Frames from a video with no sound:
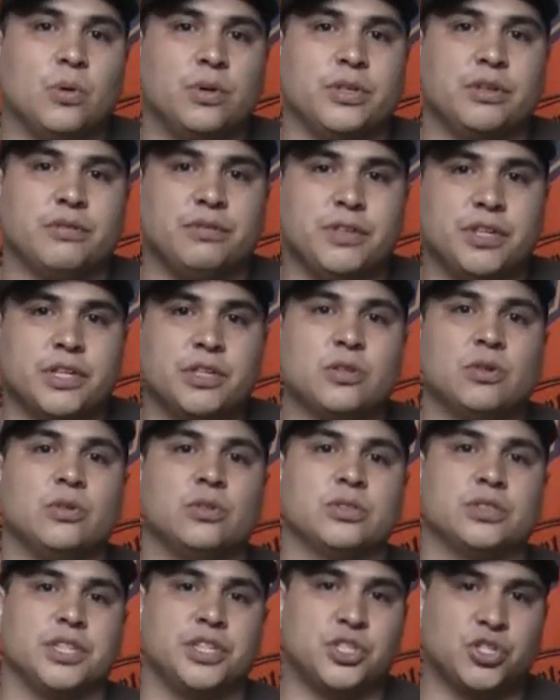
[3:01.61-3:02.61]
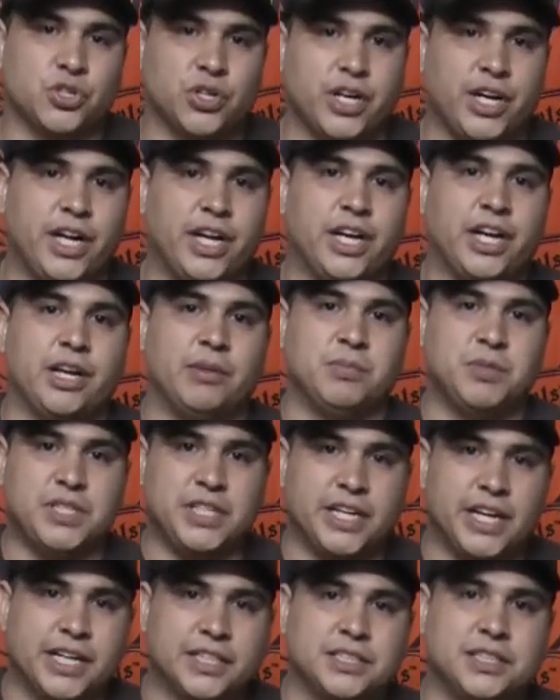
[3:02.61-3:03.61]
in their vehicles, and they train in
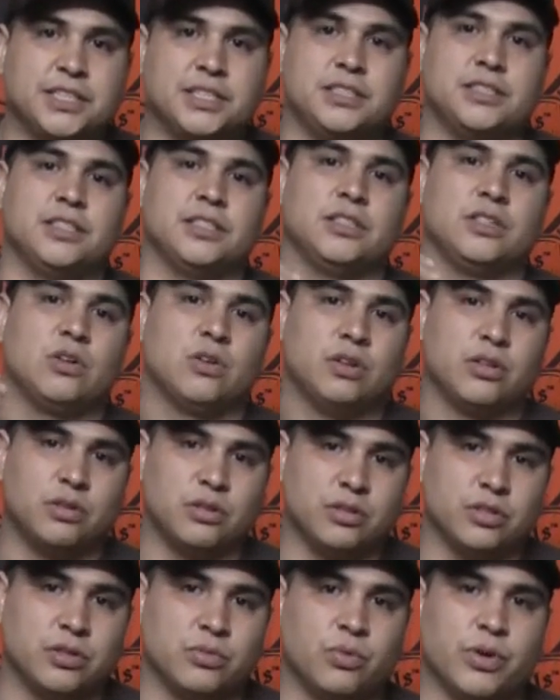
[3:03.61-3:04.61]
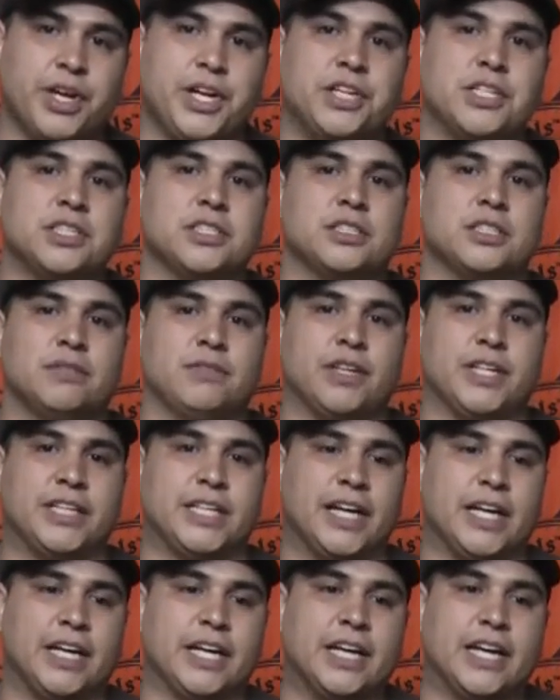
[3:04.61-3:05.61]
MTXs and go to the range and stuff like
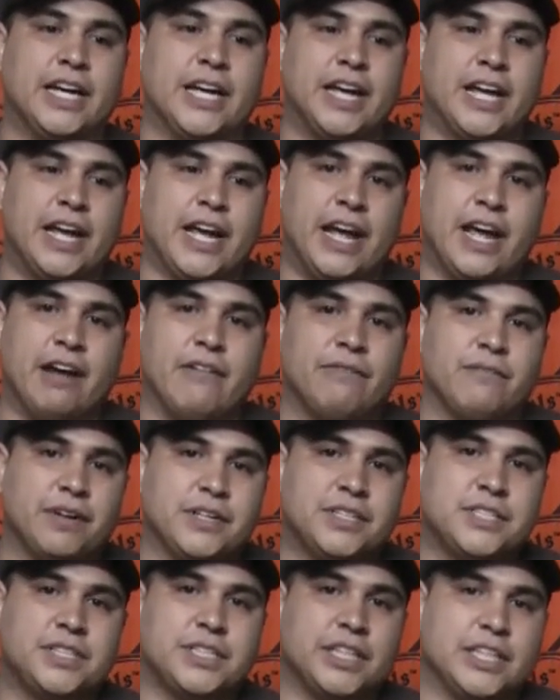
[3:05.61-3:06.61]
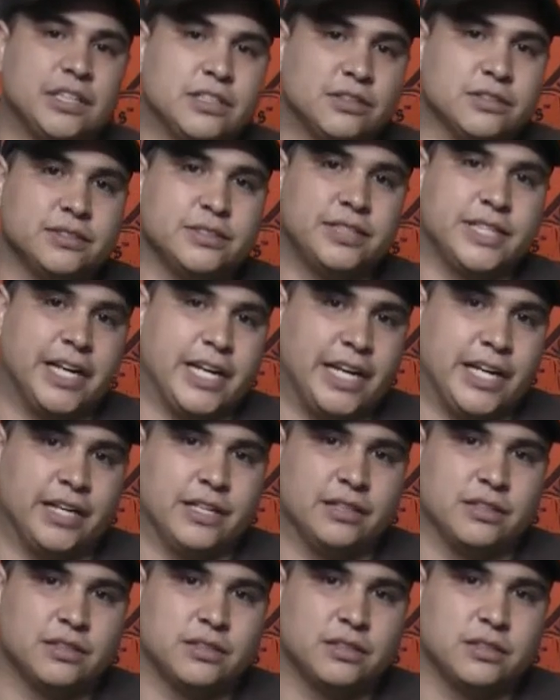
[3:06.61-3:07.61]
that. Every single day,
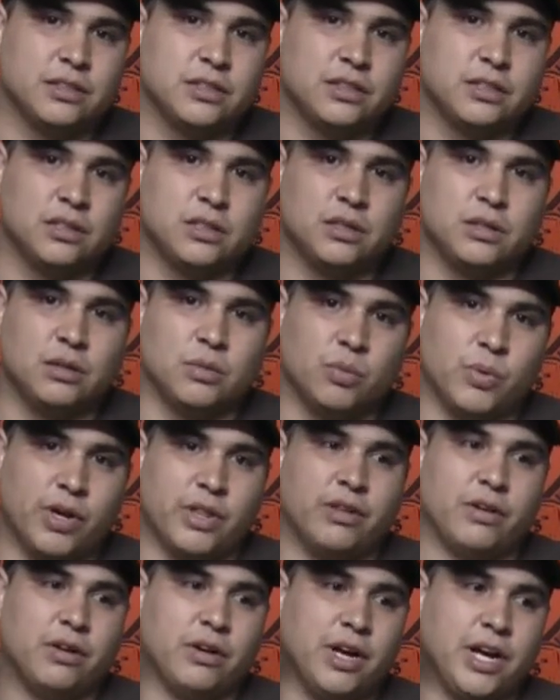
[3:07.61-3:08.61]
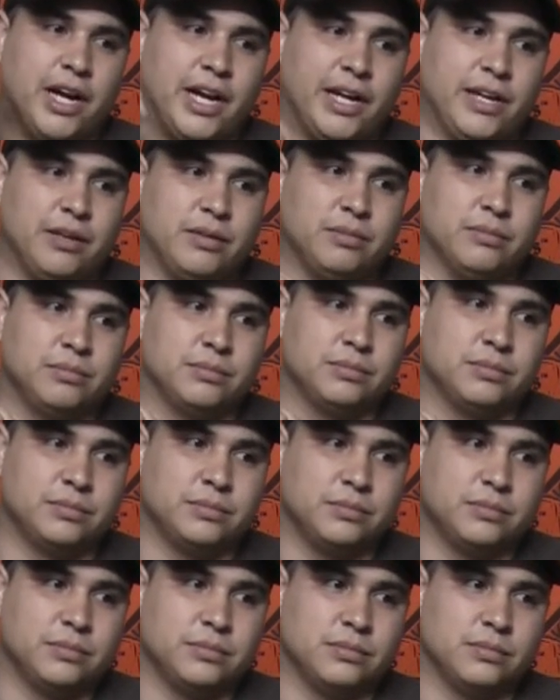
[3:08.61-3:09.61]
whether I am
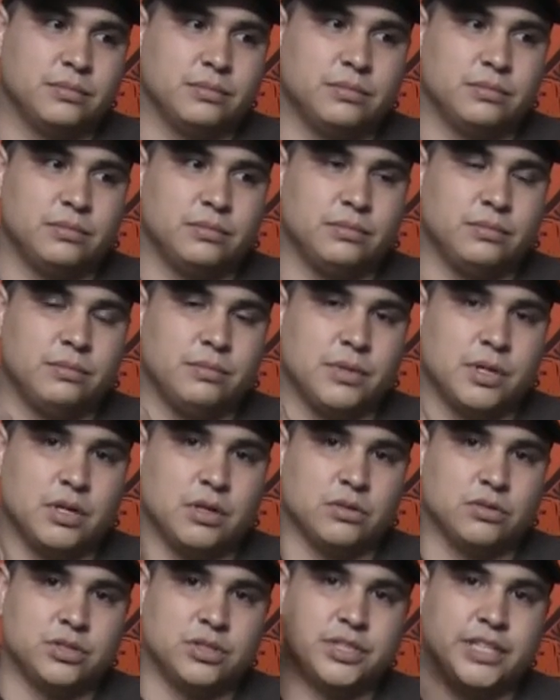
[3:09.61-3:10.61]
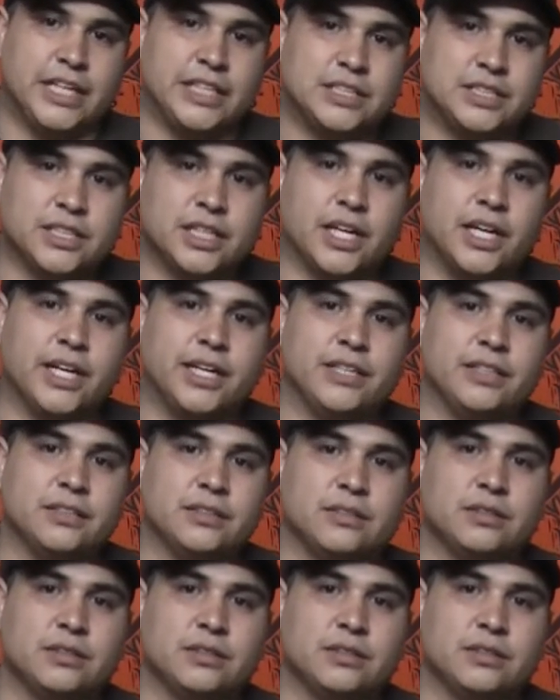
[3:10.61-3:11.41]
stateside